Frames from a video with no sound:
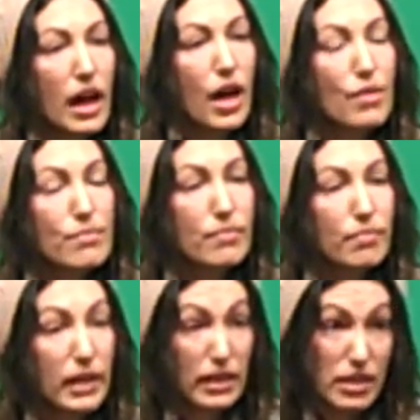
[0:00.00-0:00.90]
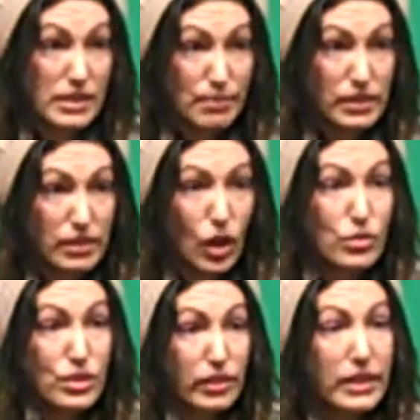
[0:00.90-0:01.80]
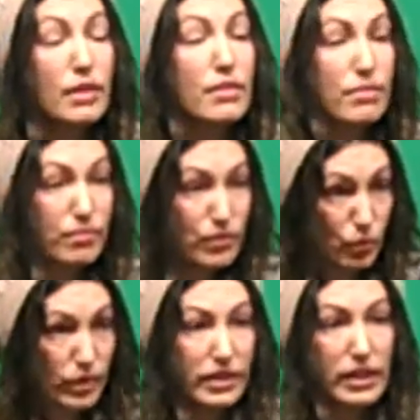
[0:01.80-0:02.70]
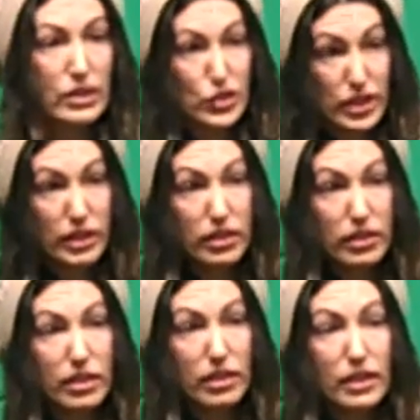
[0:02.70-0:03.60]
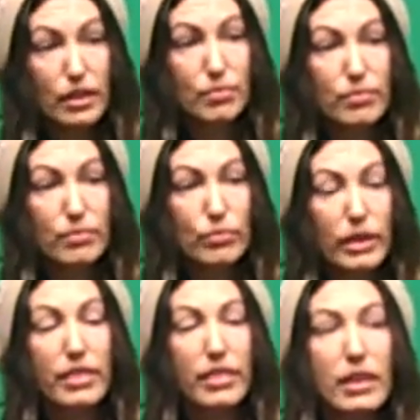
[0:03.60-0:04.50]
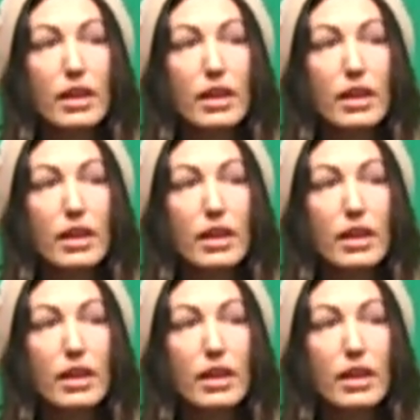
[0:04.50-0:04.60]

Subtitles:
My husband. Oh, sorry, the one that I cheated on him with.